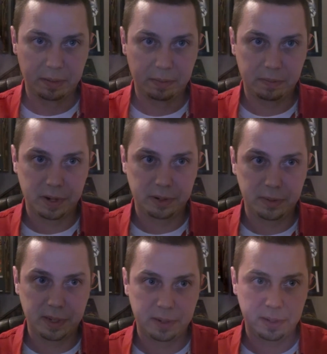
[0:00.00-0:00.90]
where
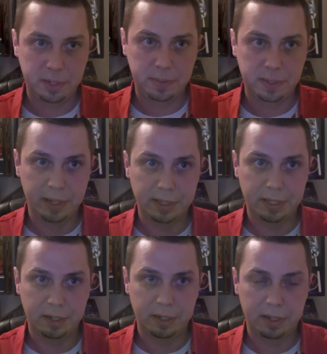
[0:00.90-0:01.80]
you can
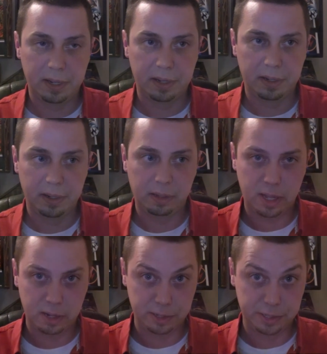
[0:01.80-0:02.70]
insert a
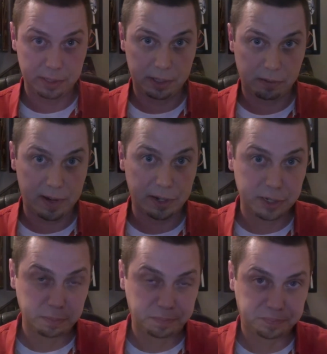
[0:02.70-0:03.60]
large syringe,